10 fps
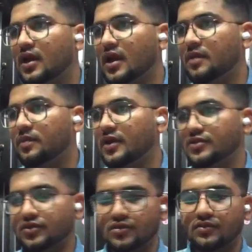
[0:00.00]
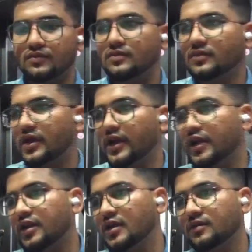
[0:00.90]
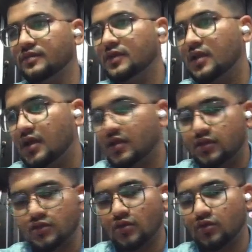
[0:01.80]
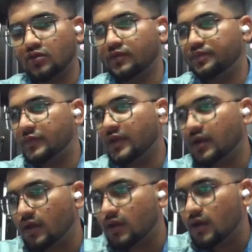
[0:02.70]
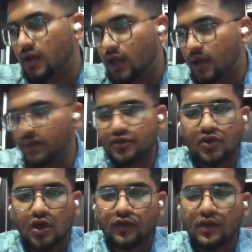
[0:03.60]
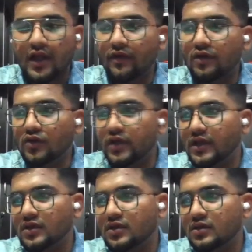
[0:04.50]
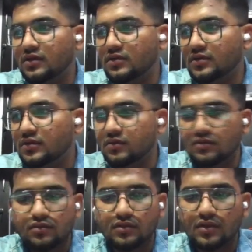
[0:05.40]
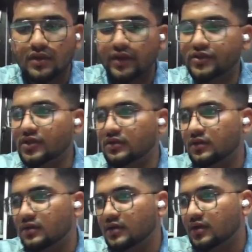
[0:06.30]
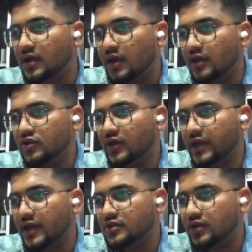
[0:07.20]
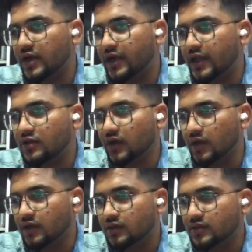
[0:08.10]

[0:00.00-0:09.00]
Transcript: and paste. Hit enter. So AP South one I want to take region. In your case, you can take your